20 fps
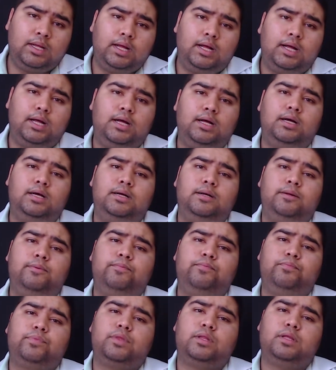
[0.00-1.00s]

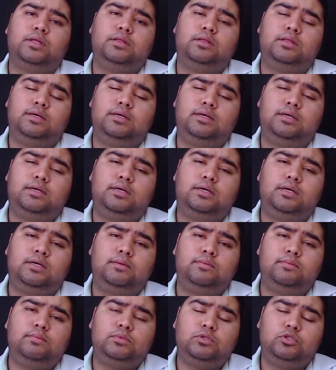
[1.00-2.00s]
Um,
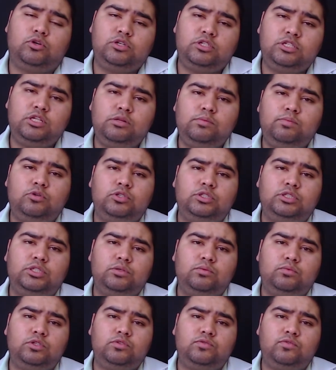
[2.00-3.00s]
the dorsal
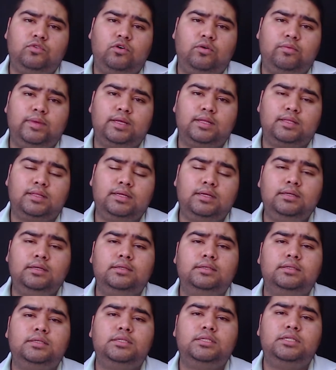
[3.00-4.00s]
portion was forming
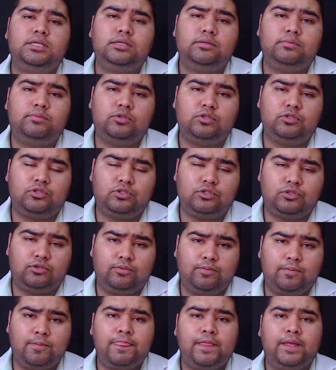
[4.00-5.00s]
the
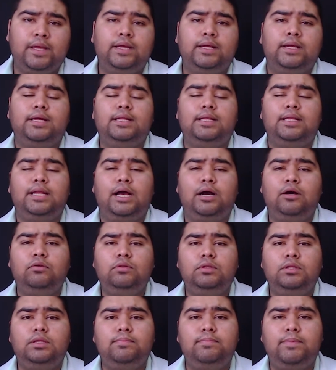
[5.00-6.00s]
dermatome. Now,
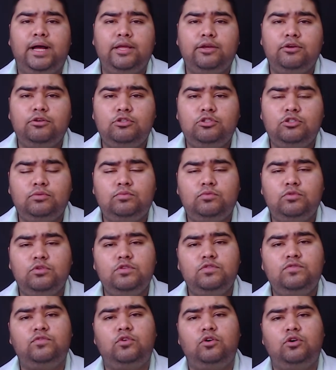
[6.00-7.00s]
the myotome
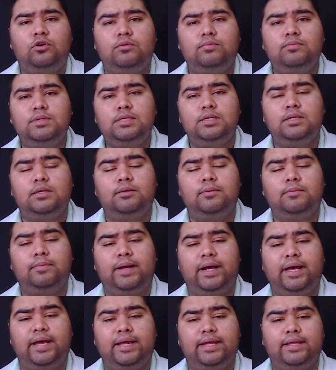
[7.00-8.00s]
was formed
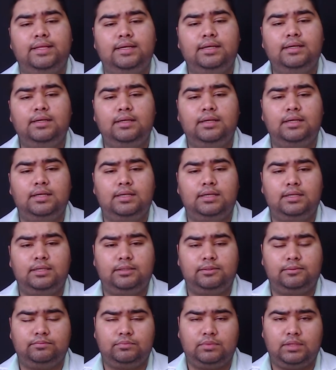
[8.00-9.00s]
by the
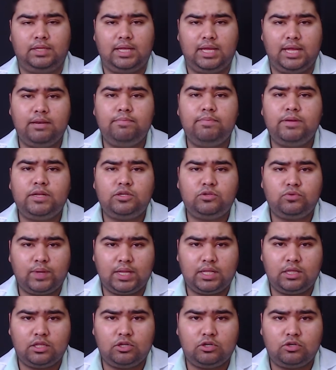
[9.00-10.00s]
um, in
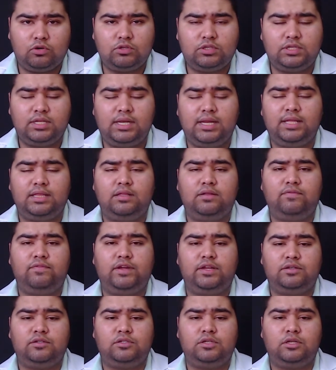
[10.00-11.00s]
between the dorsal and the
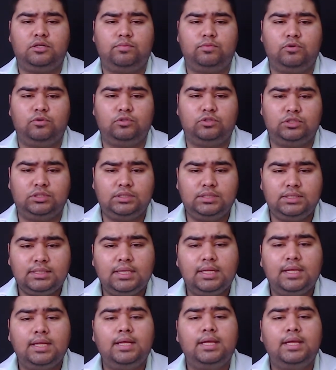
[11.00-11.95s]
ventral portions,